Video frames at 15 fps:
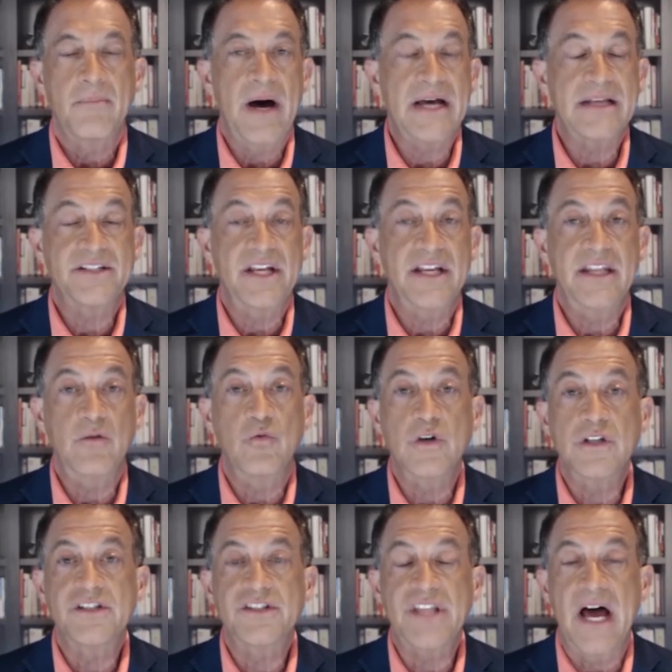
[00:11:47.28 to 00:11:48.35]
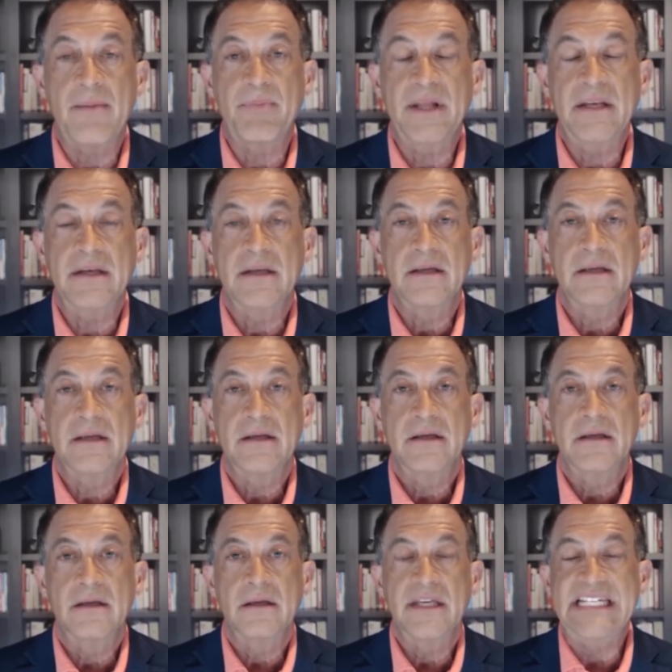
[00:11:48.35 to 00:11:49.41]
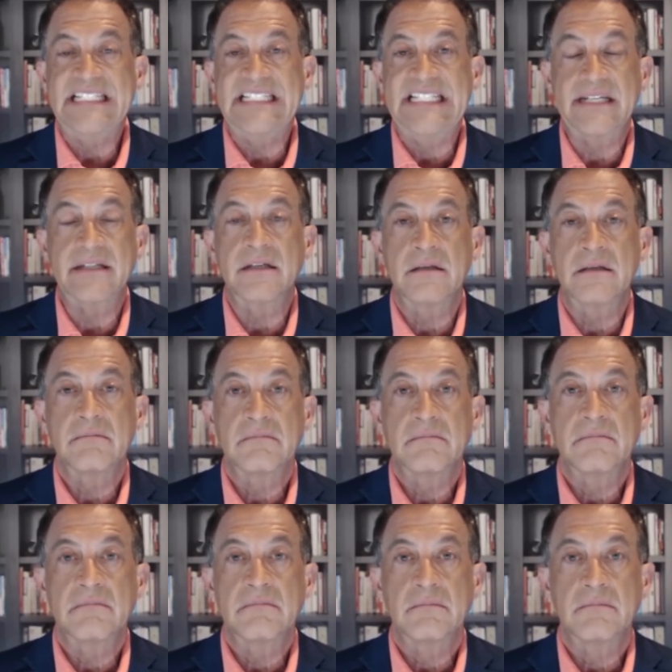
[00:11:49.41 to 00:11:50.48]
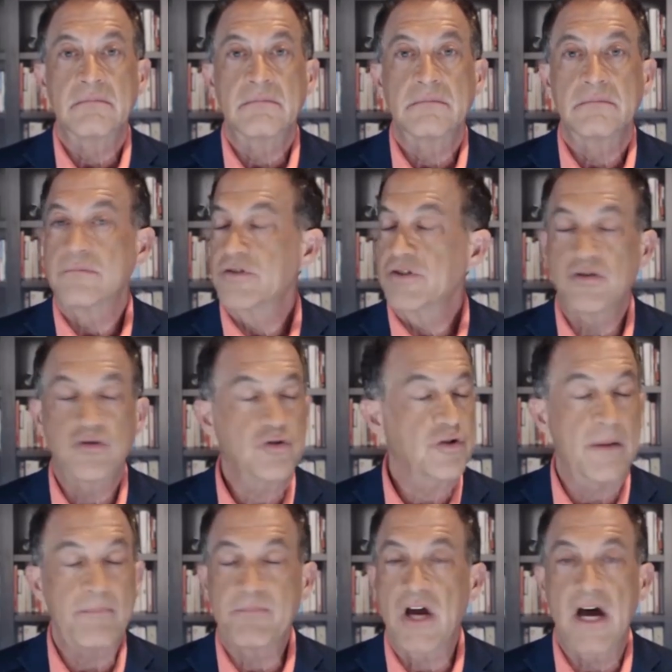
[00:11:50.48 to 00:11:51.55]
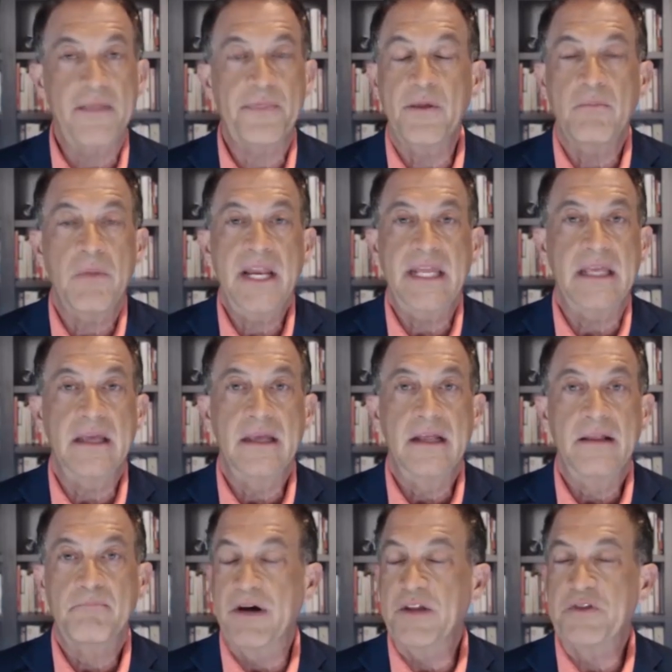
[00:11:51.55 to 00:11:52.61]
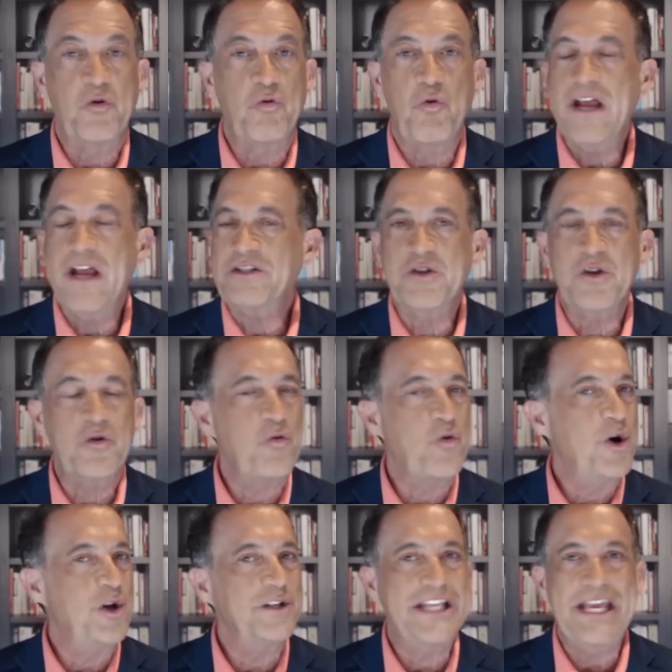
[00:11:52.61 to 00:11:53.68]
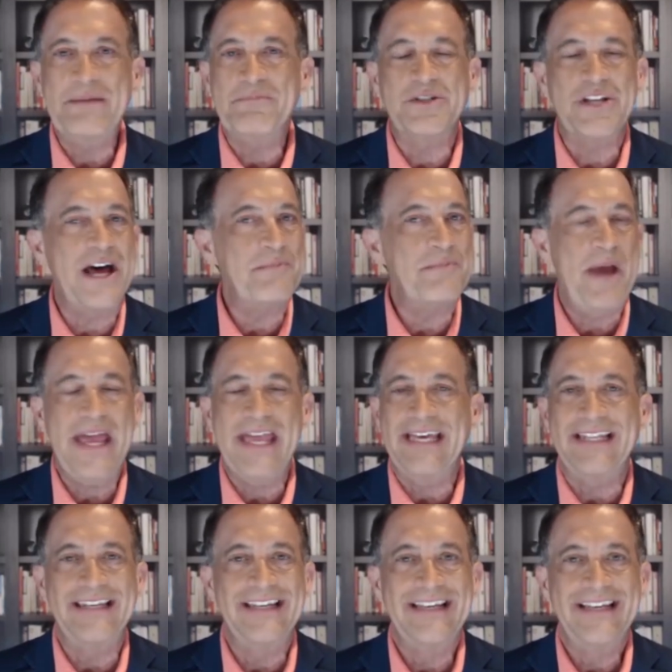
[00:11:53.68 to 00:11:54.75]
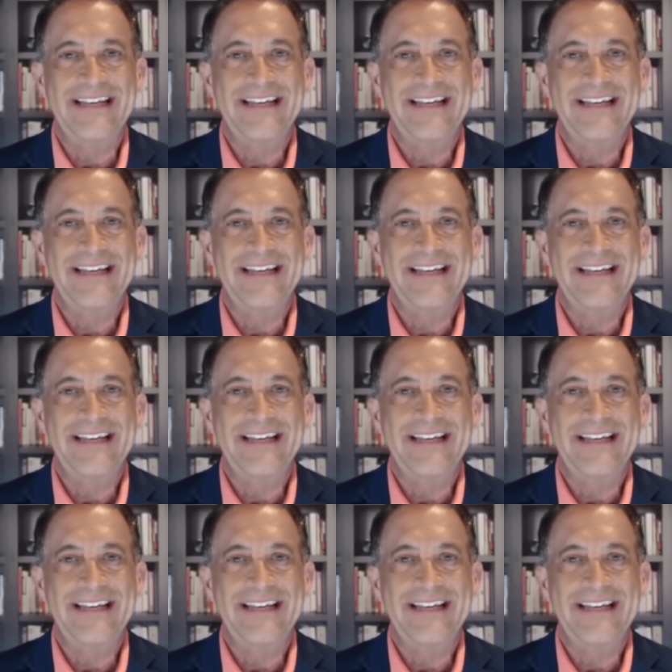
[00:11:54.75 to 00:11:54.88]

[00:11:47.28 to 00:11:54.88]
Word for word: Abbas said he would stop it. He didn't. So Trump cut the money. But the rest of the world keeps on paying.